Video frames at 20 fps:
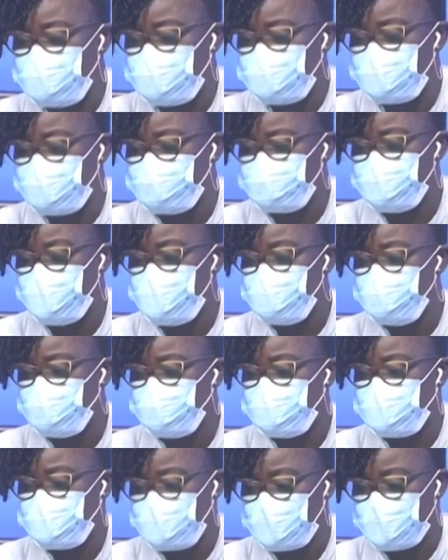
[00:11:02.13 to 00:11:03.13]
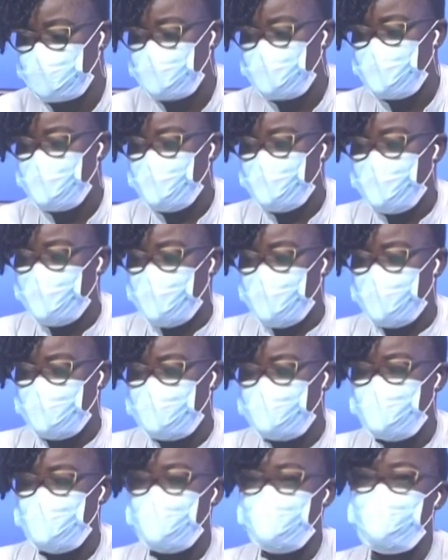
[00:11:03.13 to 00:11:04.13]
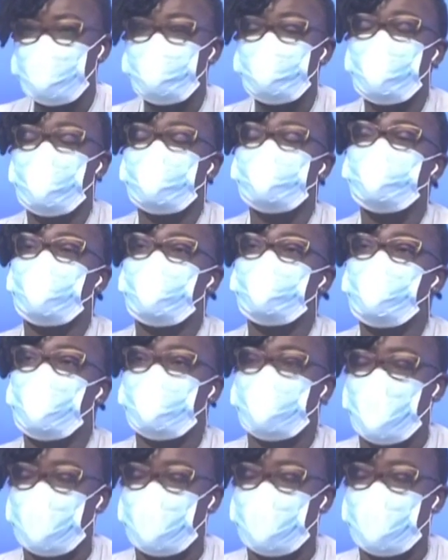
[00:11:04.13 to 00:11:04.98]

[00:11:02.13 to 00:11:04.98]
us. Franco say. And they were domo